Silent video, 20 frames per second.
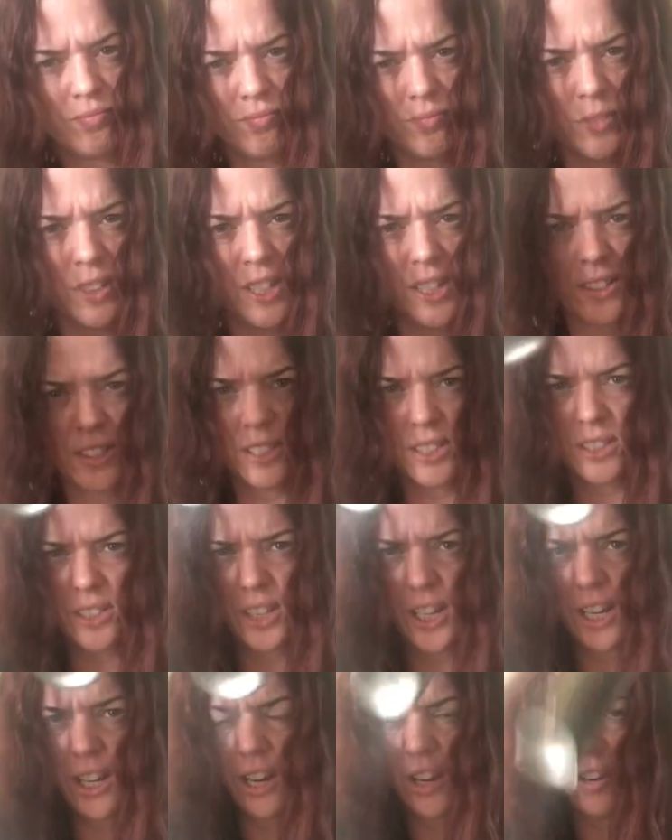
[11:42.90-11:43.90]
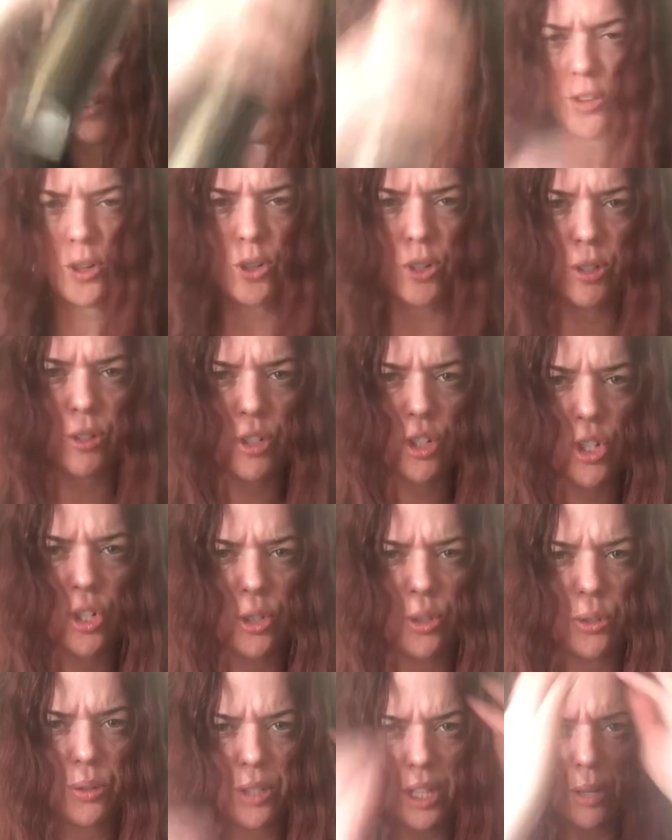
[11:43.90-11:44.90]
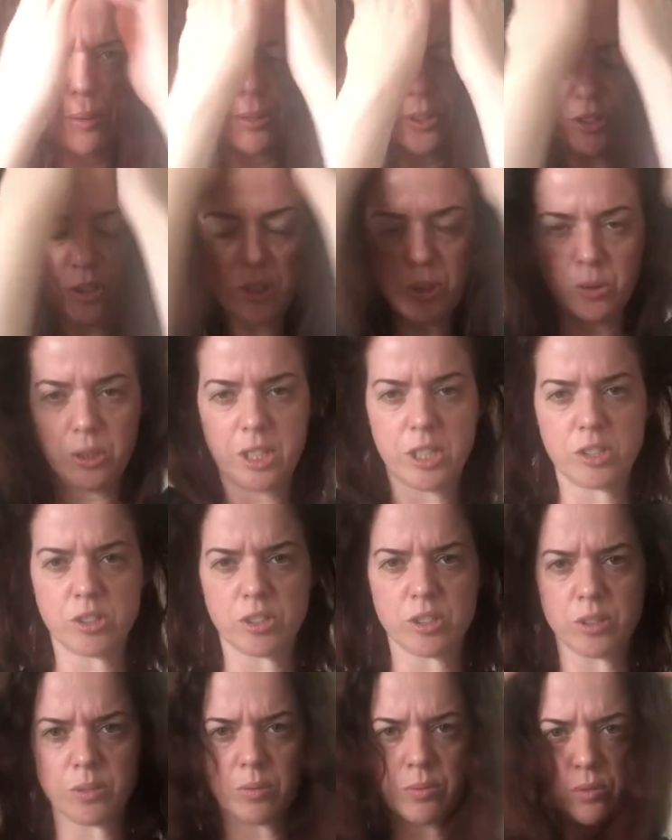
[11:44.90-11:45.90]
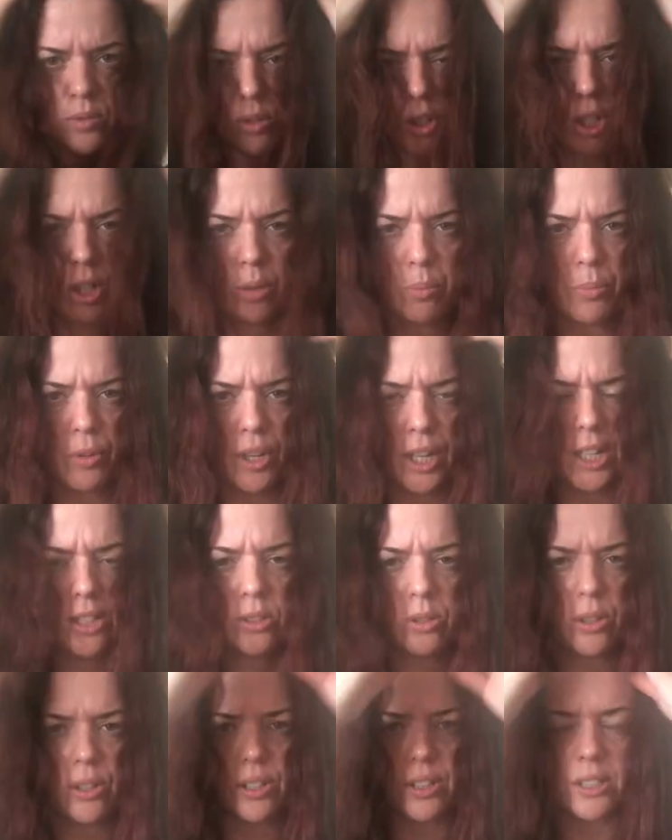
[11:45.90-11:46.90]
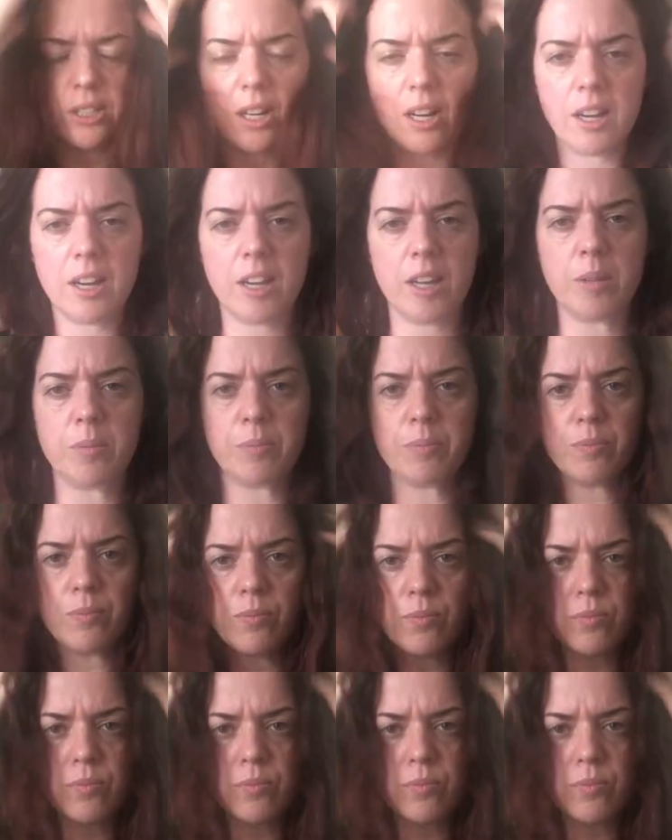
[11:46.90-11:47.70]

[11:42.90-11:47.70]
This is like on a photo shoot, they would do these, braids all the time.